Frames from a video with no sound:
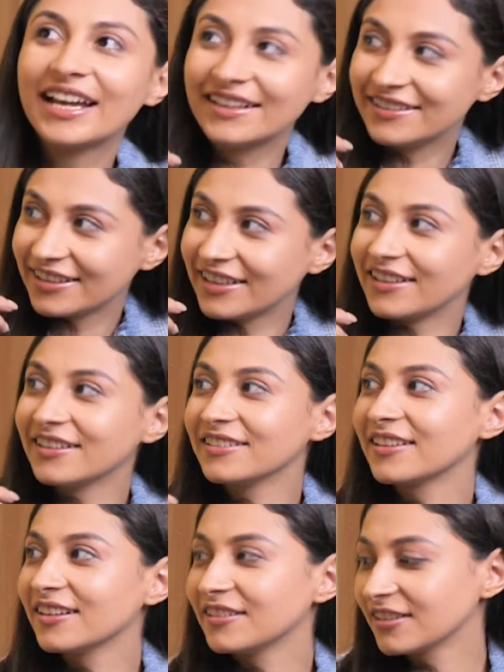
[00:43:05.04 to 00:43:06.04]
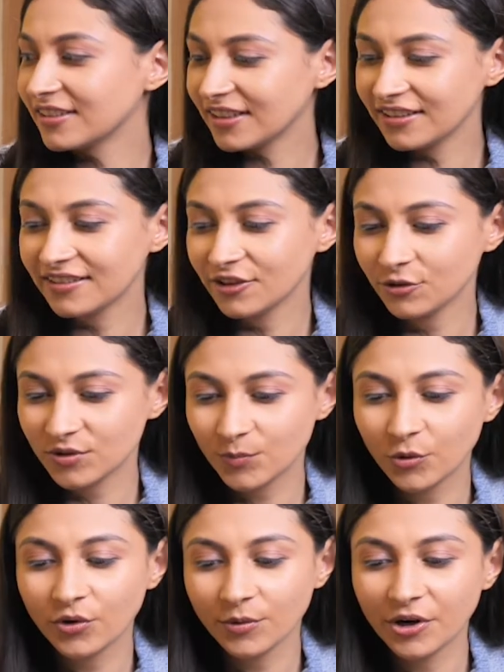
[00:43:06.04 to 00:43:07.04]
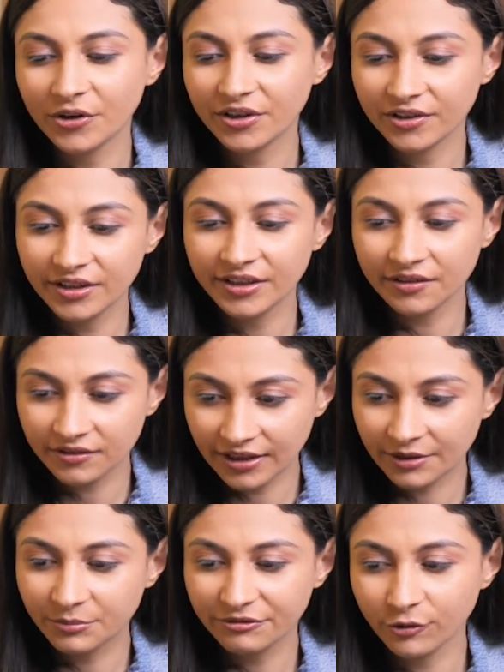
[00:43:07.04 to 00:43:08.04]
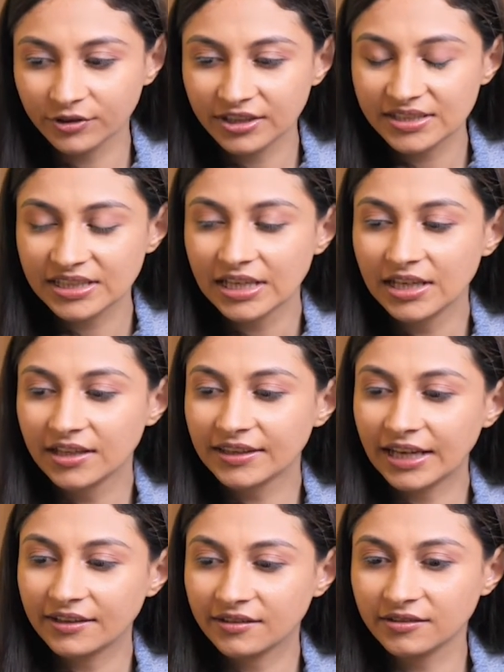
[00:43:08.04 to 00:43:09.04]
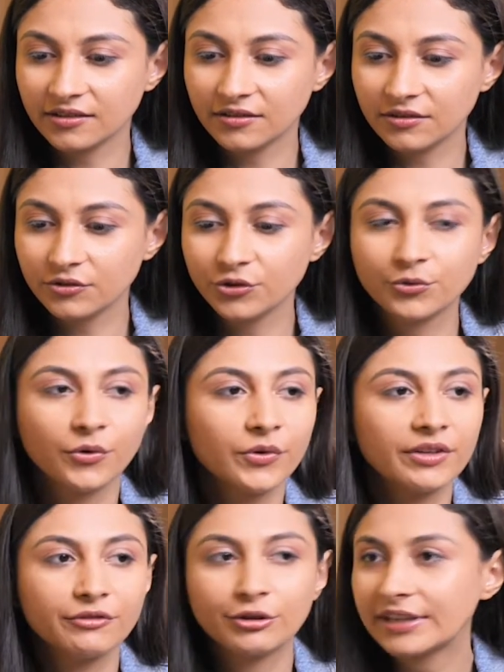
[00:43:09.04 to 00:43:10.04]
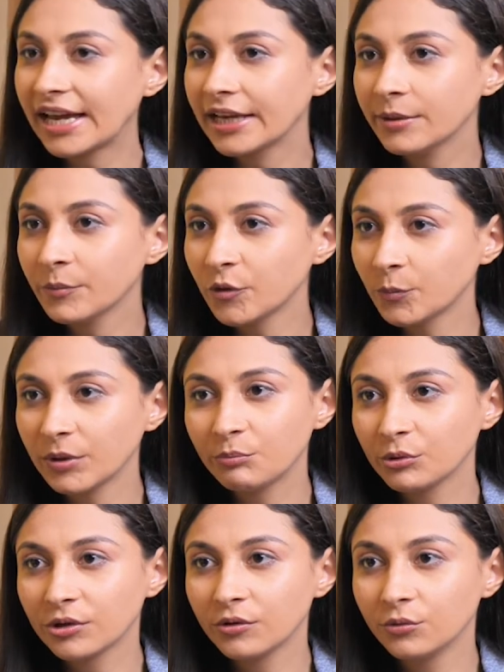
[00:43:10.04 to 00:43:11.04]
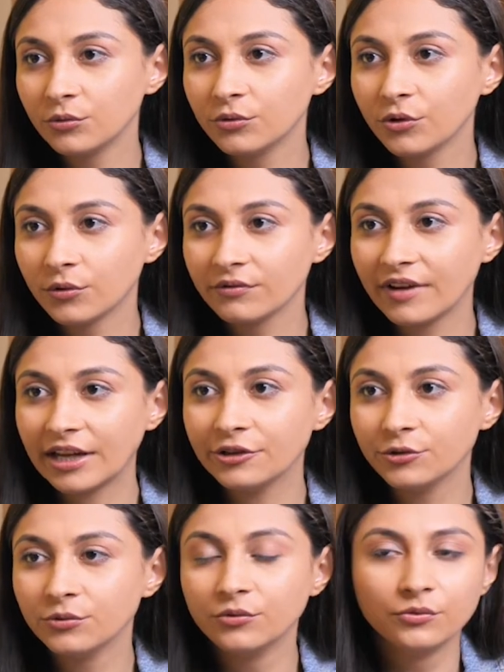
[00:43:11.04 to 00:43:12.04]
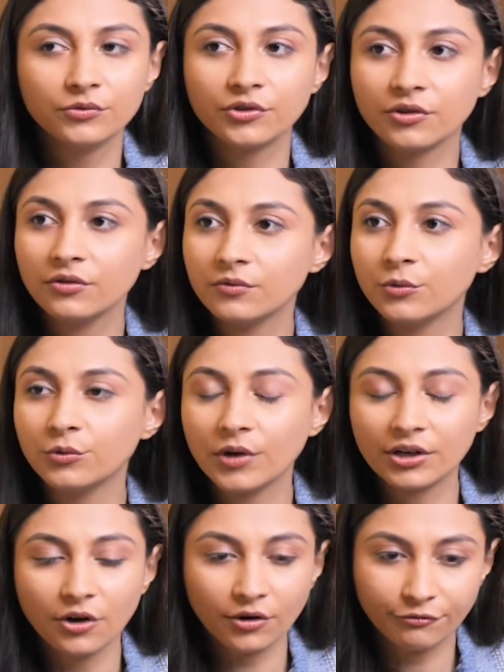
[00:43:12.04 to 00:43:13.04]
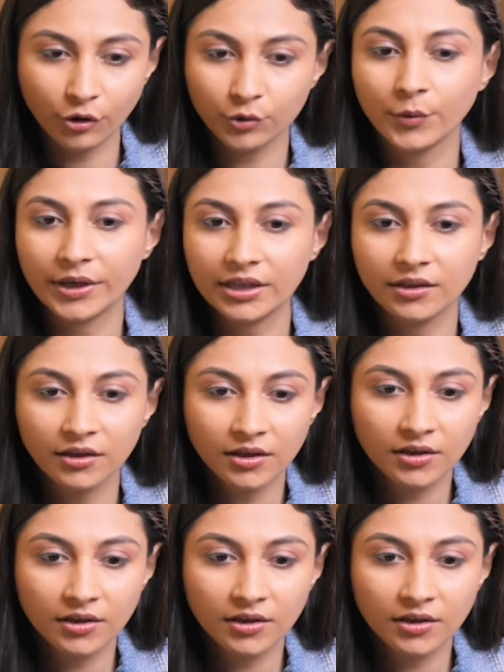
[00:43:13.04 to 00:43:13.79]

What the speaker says: that thing, the thing that you spoke about earlier, like before this, that you don't give your time to people who don't value, who are not following,